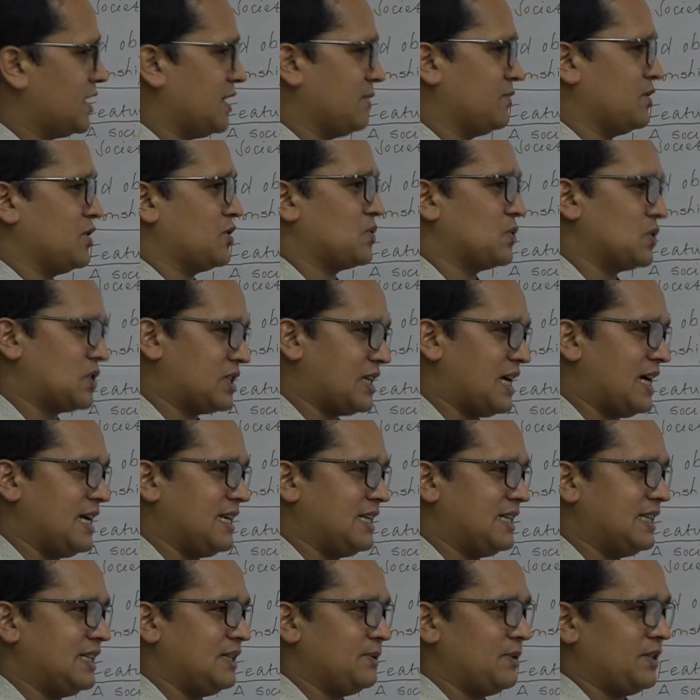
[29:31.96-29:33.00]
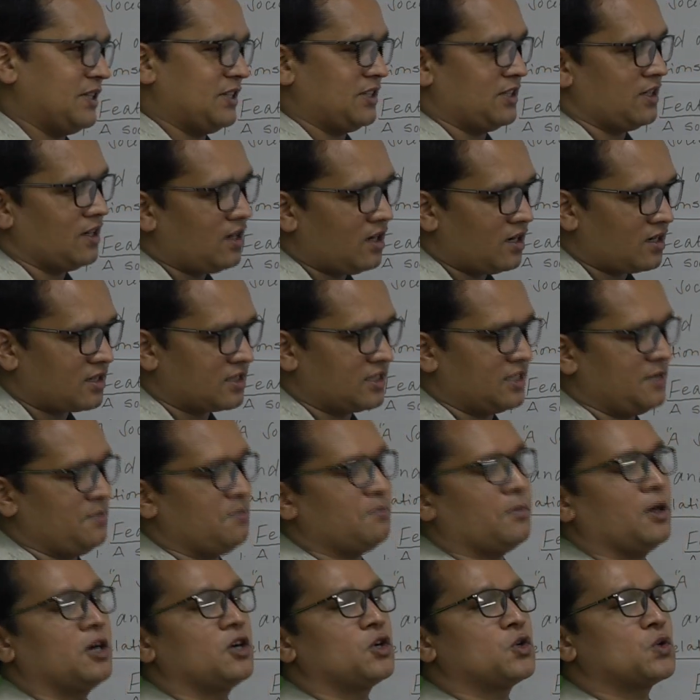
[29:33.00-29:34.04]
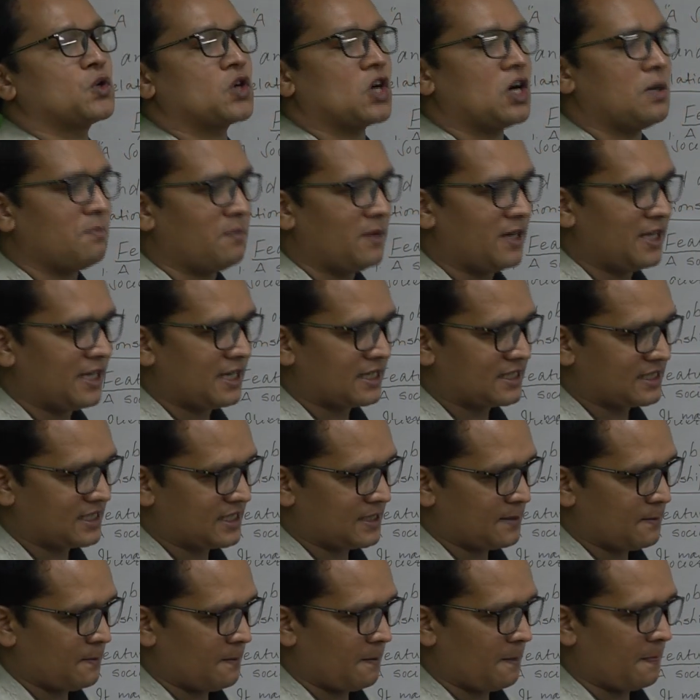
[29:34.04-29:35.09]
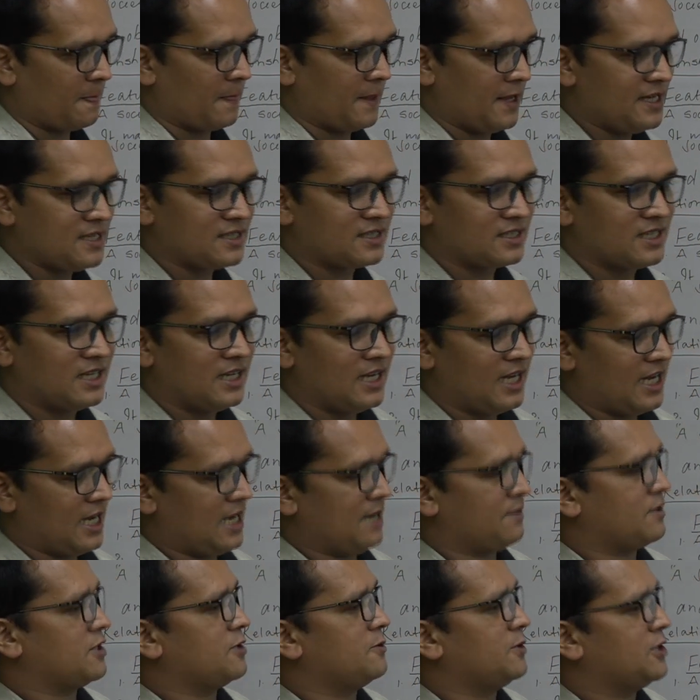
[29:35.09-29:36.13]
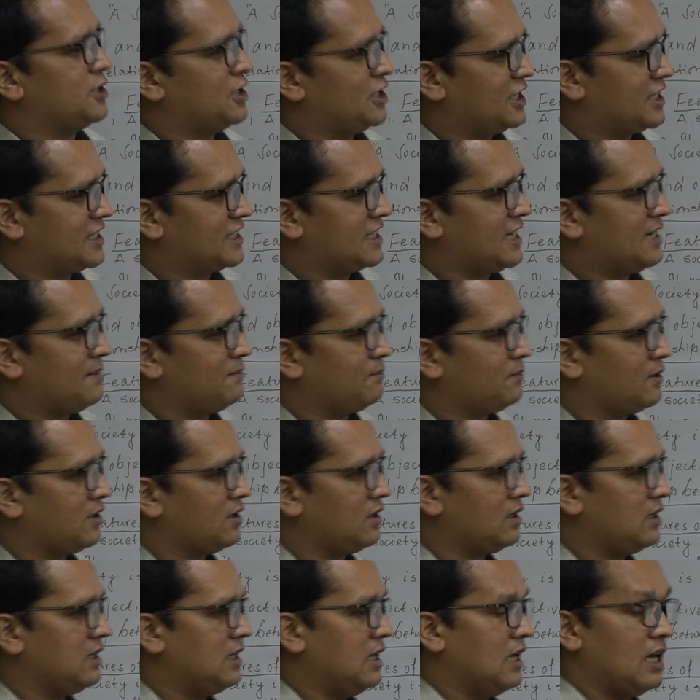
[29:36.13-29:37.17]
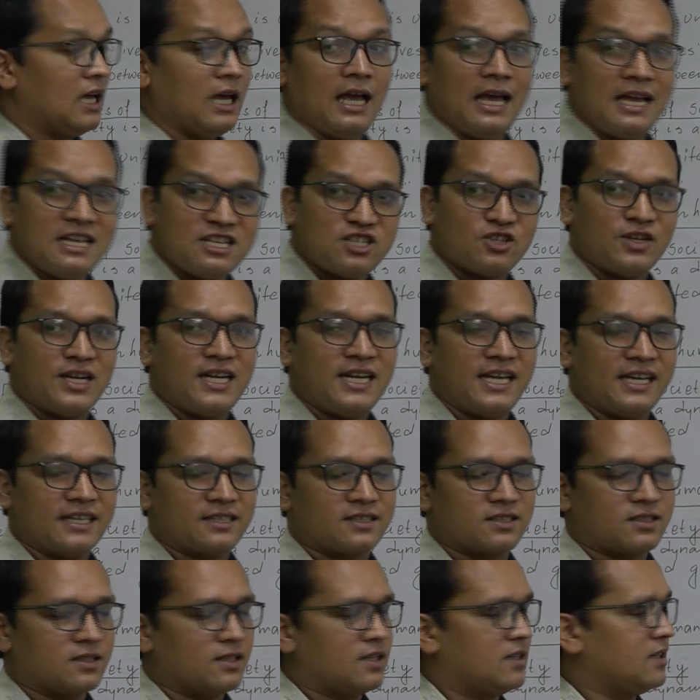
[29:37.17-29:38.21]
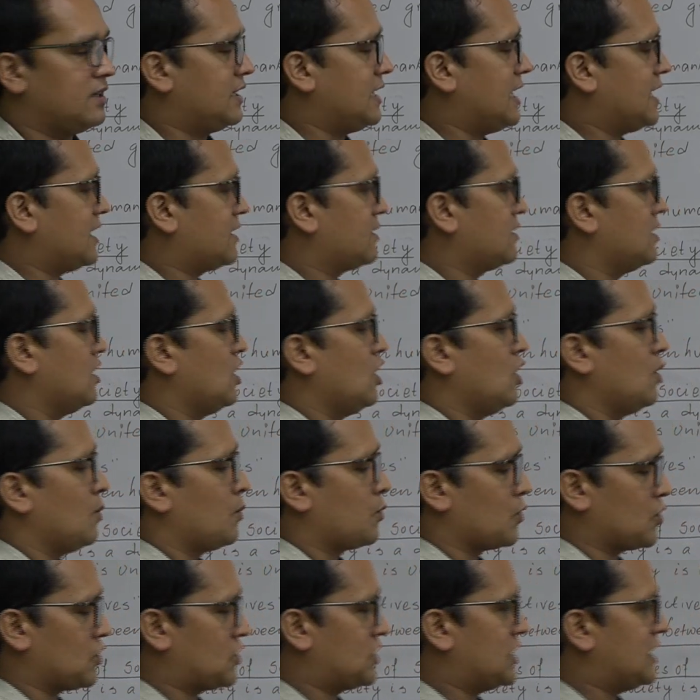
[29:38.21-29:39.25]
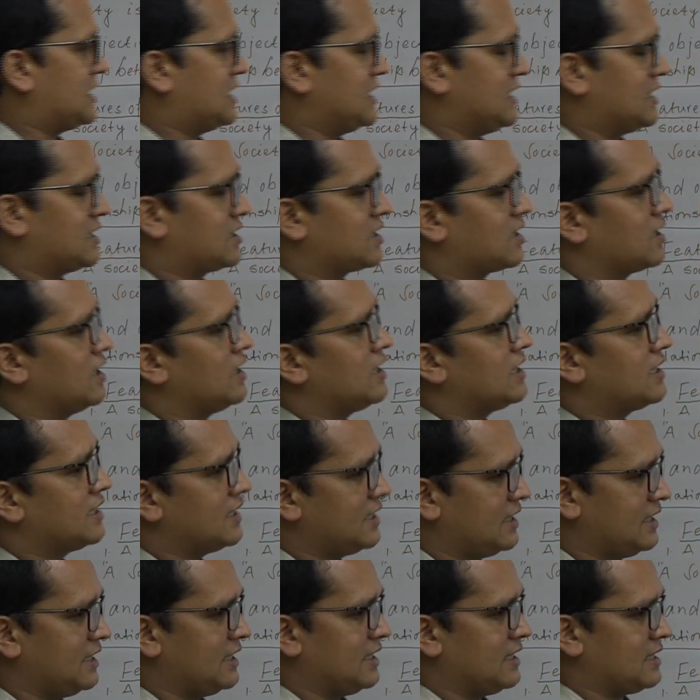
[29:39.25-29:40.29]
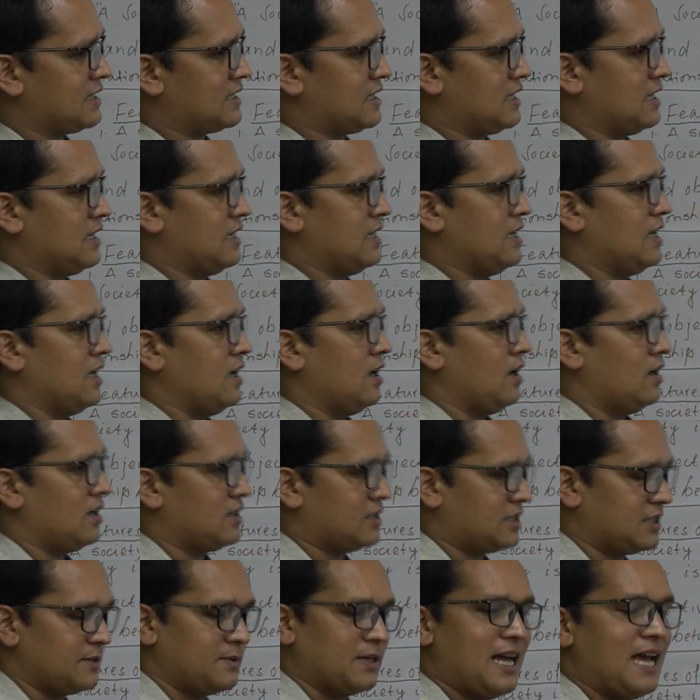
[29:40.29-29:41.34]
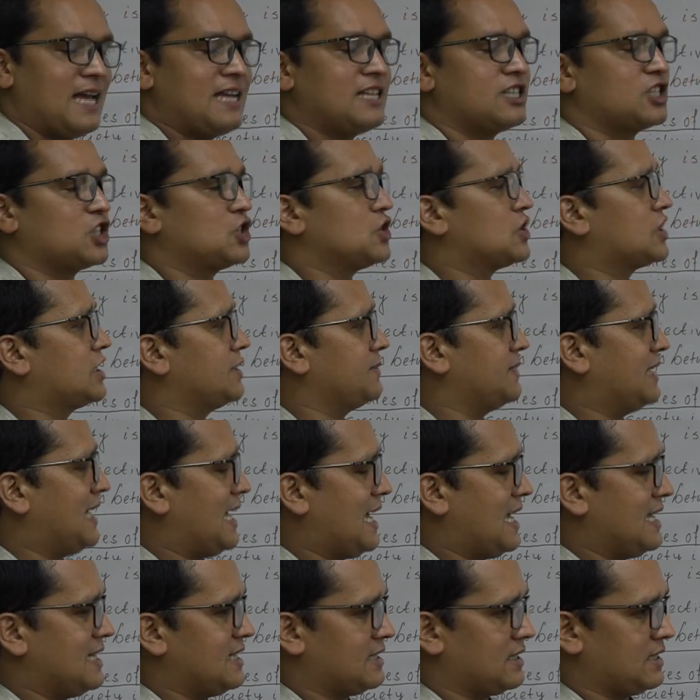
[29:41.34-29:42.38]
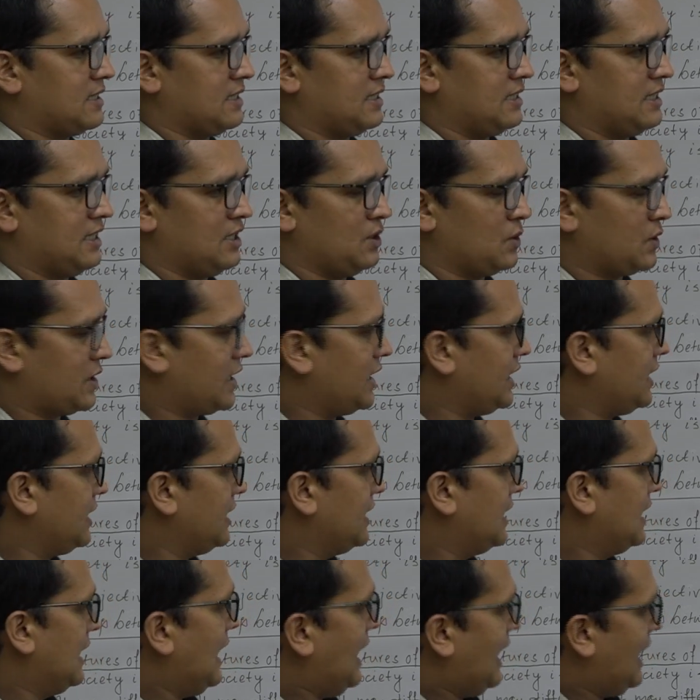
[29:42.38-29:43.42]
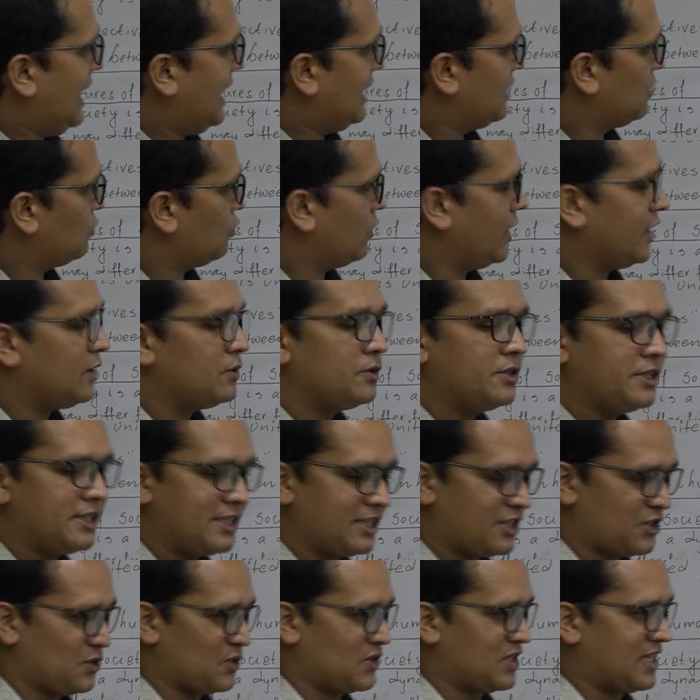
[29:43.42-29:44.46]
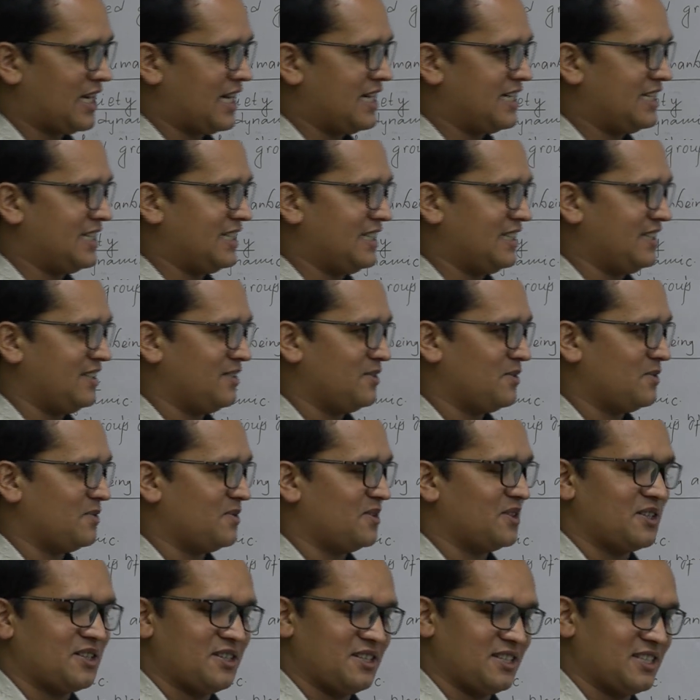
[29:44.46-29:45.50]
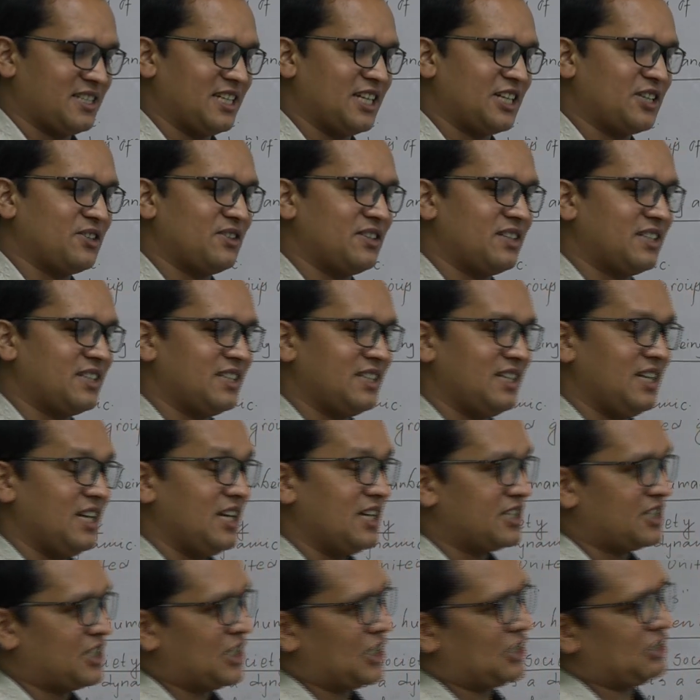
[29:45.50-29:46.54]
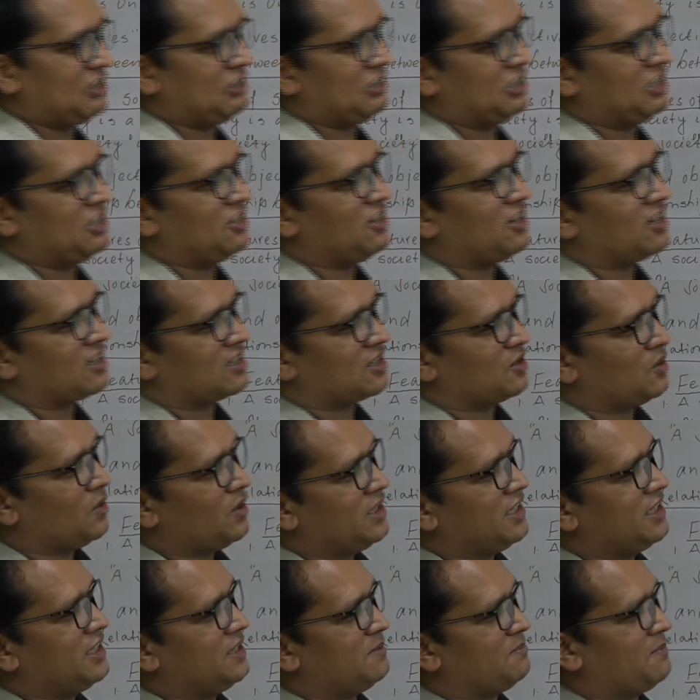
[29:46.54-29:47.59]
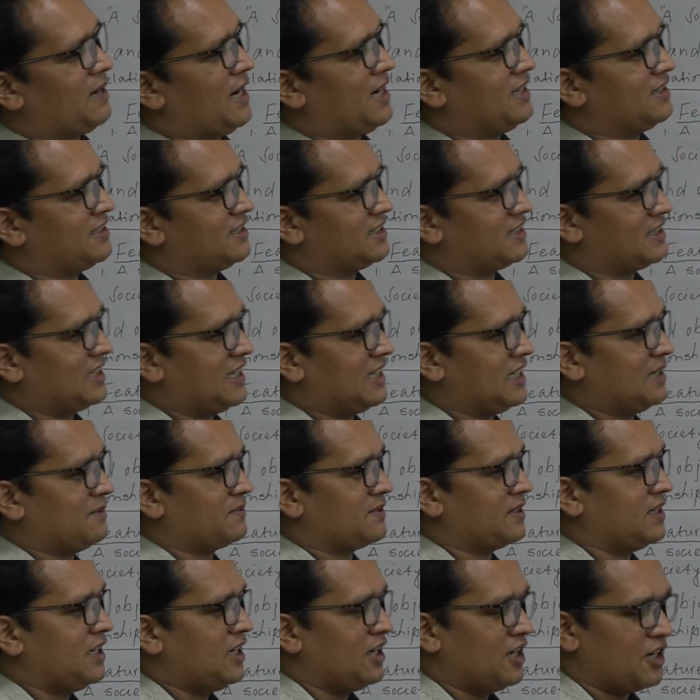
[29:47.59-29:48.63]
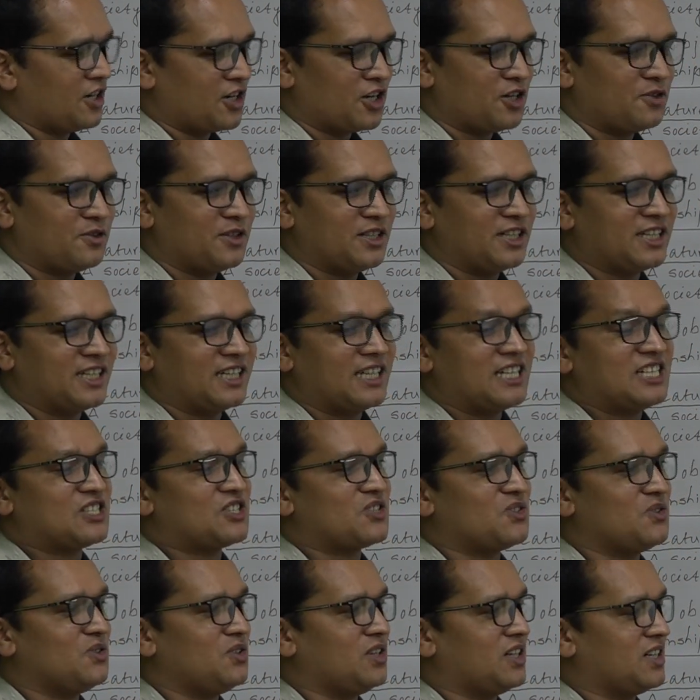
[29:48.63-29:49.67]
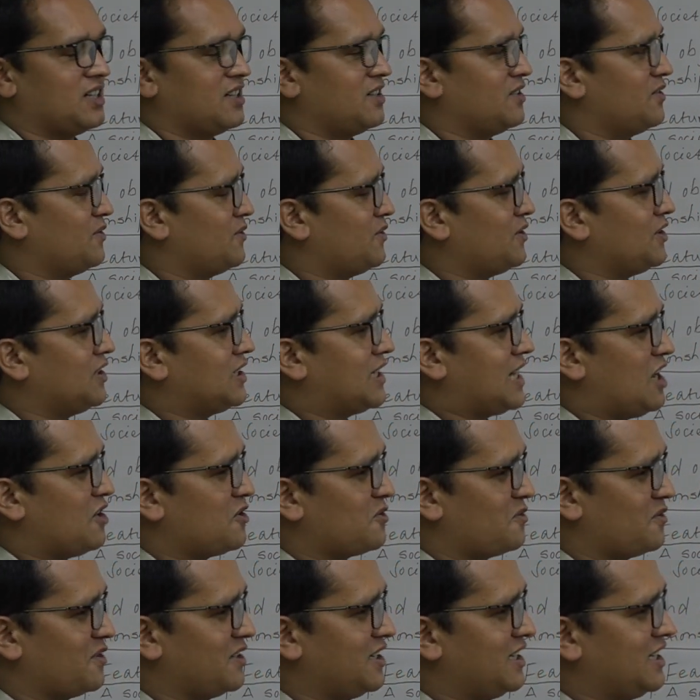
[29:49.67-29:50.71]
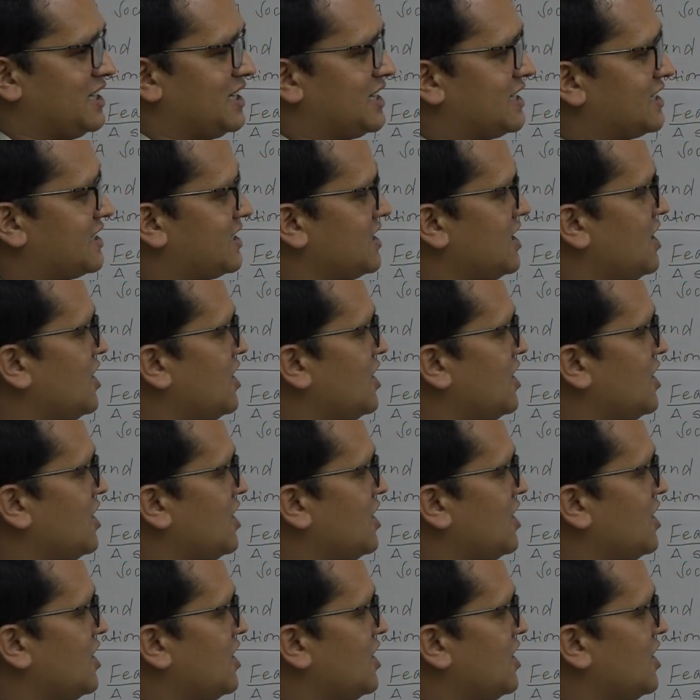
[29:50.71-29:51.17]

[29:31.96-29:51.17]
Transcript: of the society, we talk simple to complex. Yes, I have given the example, as well as that process is continuous, uncivilized to civilized. Okay, and why we need society? For the security, security not only by the theft, robbery, and so on, for our feelings,